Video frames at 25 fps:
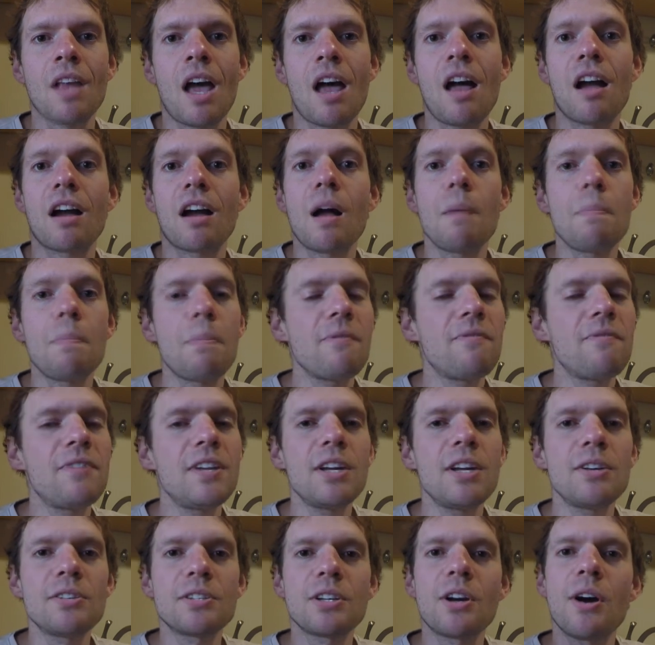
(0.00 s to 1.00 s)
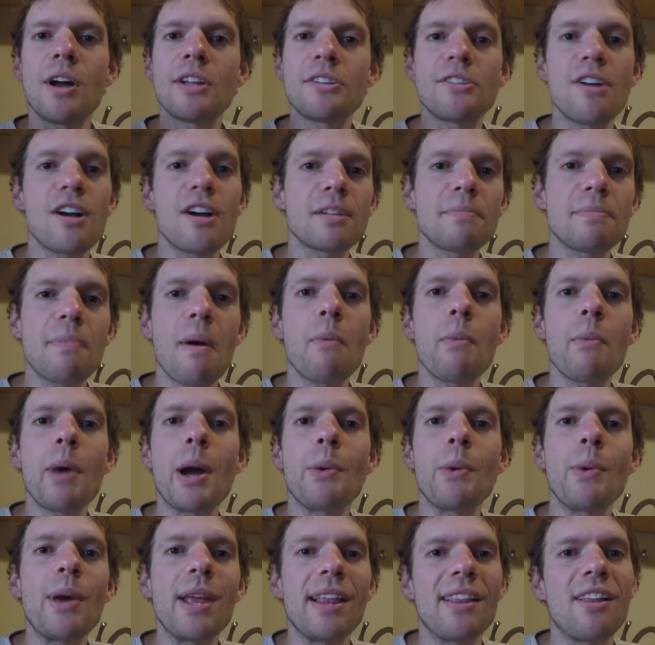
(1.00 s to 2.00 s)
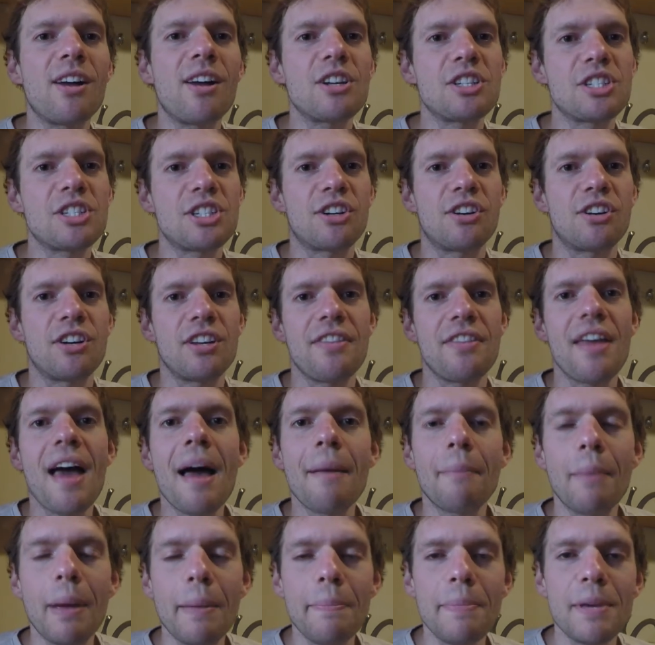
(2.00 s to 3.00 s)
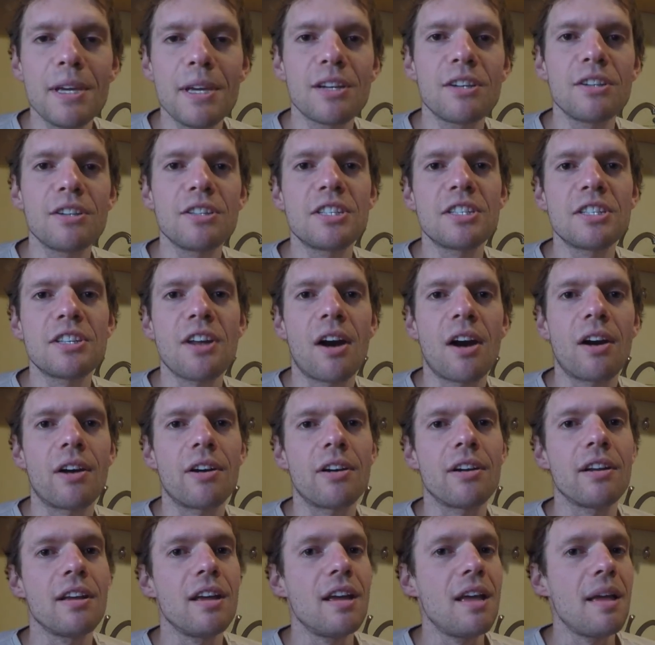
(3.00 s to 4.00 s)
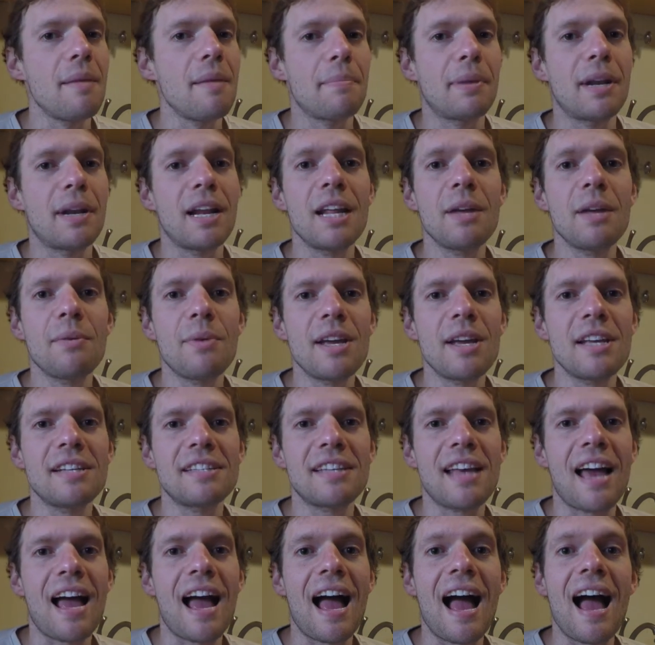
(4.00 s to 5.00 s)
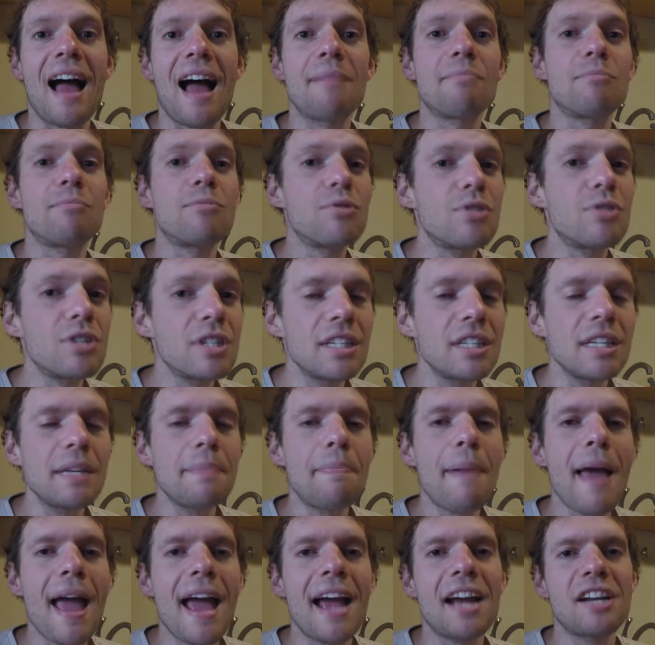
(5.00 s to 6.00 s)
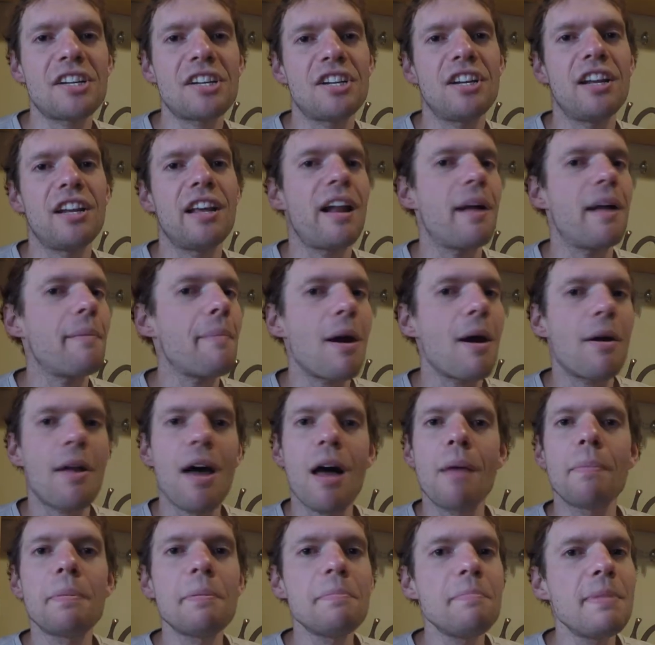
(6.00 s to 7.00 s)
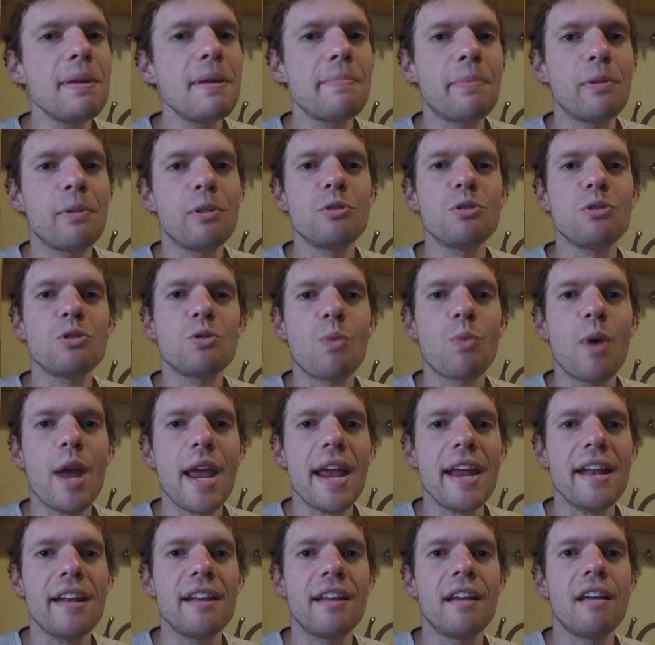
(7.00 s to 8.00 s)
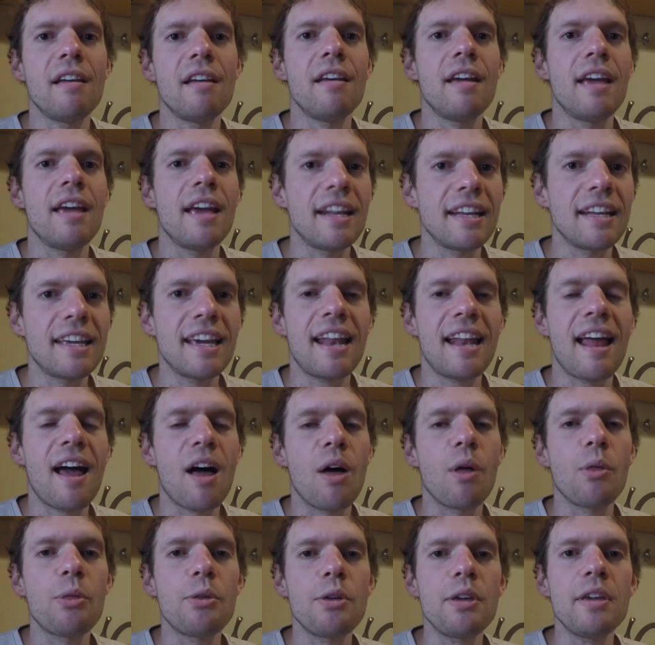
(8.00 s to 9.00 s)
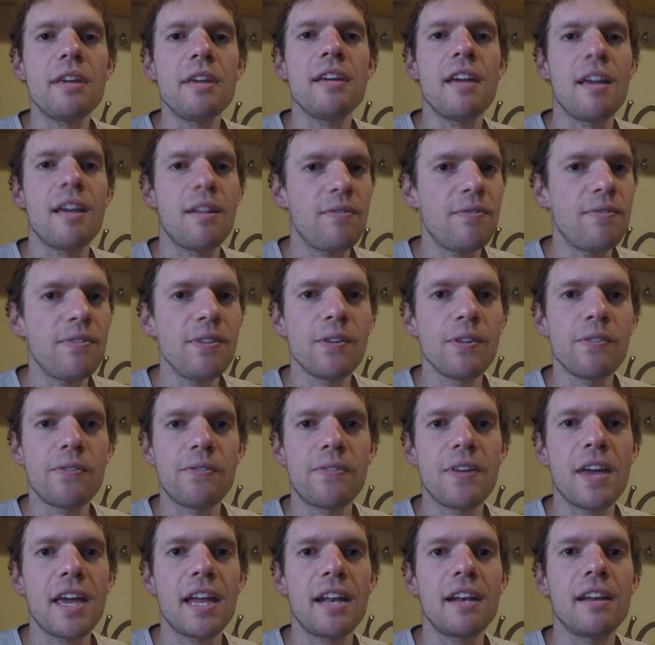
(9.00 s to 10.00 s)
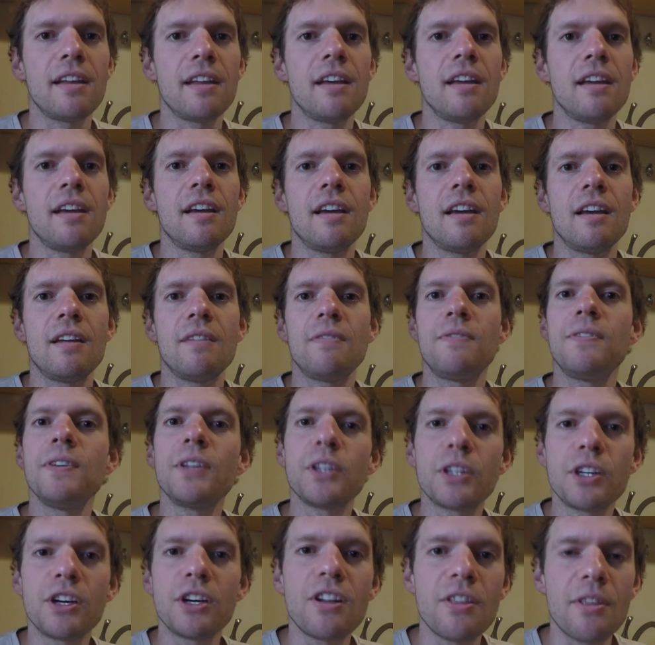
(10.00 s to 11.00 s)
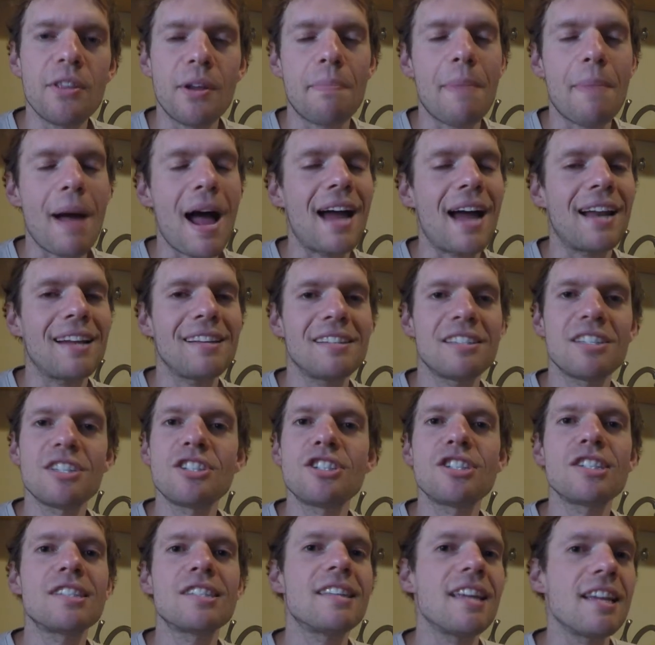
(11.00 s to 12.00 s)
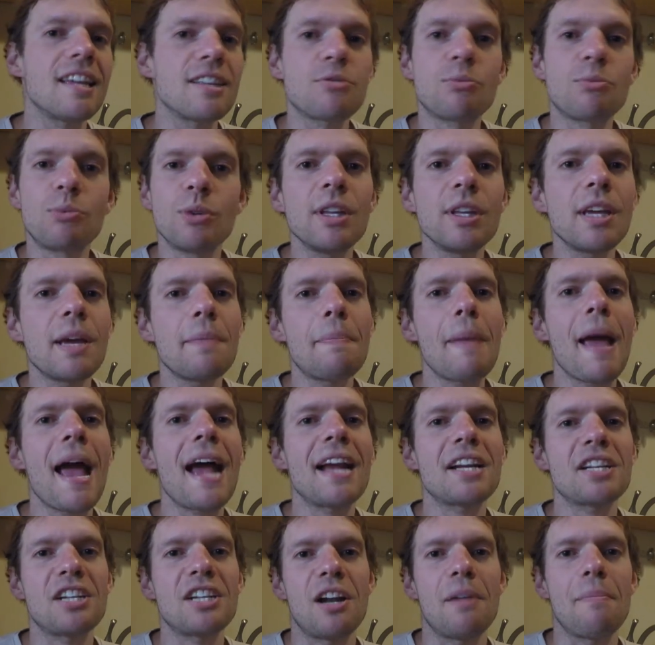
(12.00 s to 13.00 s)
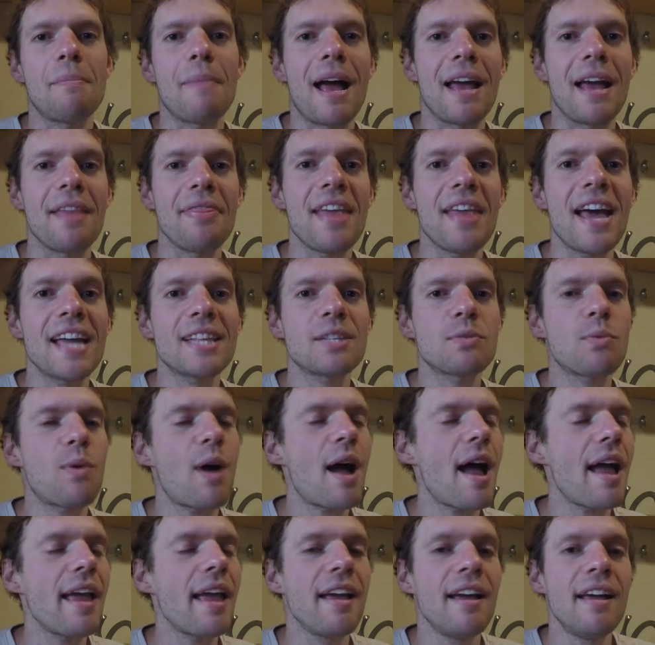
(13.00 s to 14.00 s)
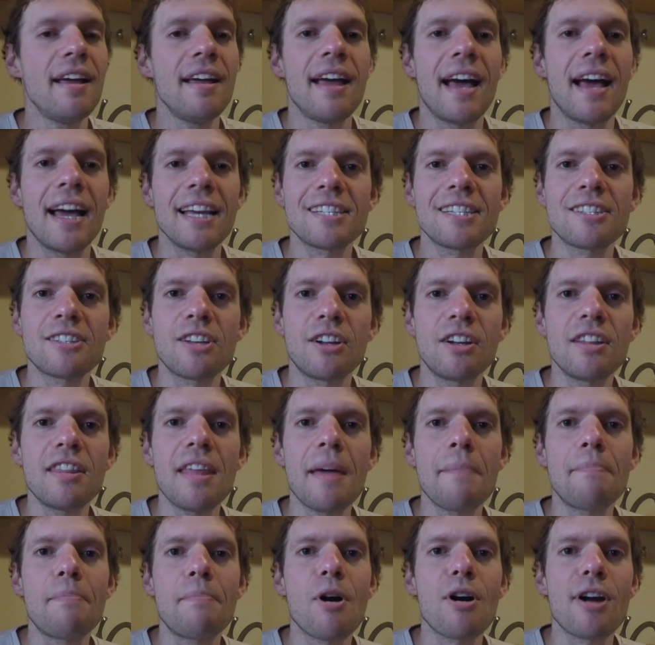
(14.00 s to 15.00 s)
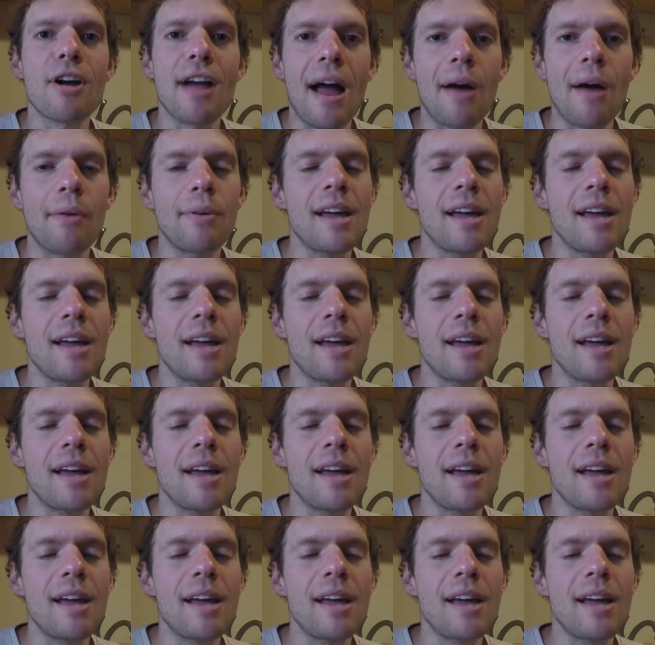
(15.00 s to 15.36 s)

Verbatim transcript: A couple of videos ago, I talked about my weight loss journey. That might be a good start. But anyways, I'm really passionate about helping people lose weight and get healthy and feel fit and feel good in their bodies. It's just, it's really a passion of mine. That's why I studied that book, How